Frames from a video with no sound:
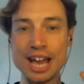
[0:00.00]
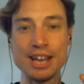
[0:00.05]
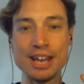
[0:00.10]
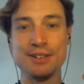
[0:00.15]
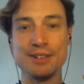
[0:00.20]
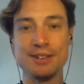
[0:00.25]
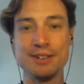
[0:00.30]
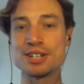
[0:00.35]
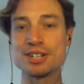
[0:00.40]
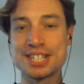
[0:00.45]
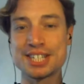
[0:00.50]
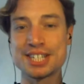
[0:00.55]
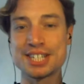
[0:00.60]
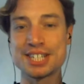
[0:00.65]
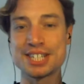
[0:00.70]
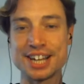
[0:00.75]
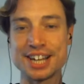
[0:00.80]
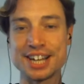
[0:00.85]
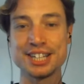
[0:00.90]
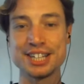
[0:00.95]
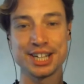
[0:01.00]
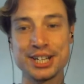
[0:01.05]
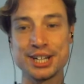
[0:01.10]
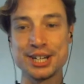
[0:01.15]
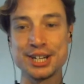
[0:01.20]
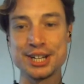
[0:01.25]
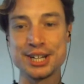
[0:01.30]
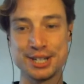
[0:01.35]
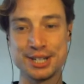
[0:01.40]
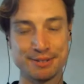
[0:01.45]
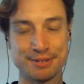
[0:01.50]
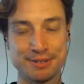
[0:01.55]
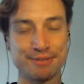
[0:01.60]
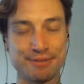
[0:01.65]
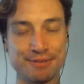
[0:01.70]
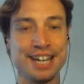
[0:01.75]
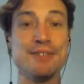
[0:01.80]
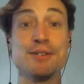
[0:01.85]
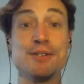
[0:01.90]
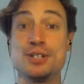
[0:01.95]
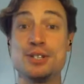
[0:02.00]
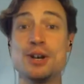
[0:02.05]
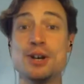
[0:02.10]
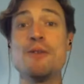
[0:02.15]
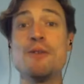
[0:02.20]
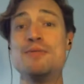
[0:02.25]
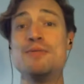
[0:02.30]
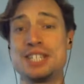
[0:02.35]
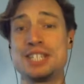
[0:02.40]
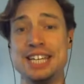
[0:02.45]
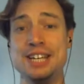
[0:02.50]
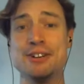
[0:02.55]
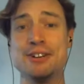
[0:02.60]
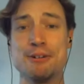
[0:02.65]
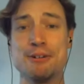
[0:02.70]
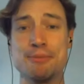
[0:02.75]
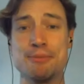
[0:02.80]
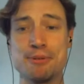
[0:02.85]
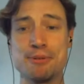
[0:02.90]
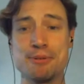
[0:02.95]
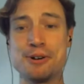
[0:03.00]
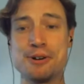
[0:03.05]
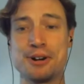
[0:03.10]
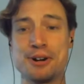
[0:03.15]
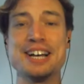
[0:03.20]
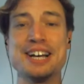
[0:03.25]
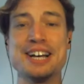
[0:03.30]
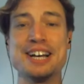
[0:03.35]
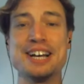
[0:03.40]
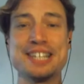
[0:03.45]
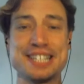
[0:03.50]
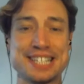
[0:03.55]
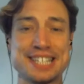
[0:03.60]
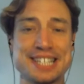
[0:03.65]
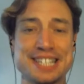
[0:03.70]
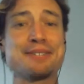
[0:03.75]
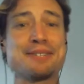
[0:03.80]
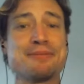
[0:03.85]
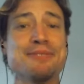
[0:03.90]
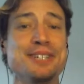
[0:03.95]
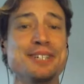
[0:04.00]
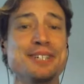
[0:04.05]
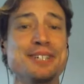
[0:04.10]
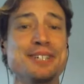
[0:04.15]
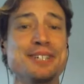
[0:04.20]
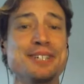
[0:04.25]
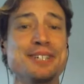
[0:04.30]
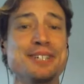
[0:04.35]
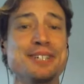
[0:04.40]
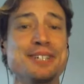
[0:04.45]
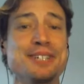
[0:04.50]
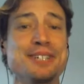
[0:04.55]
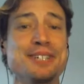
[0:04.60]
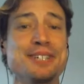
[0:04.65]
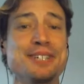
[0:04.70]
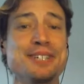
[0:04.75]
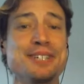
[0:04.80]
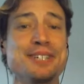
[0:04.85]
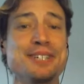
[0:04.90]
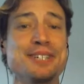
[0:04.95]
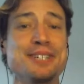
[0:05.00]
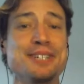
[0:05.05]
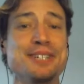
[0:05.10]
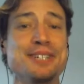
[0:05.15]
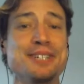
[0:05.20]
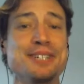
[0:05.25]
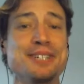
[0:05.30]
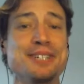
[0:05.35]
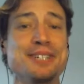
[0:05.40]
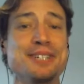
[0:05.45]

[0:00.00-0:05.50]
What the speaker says: You've got such a good radio voice. Obviously, you're a broadcaster. That's what we used to do. But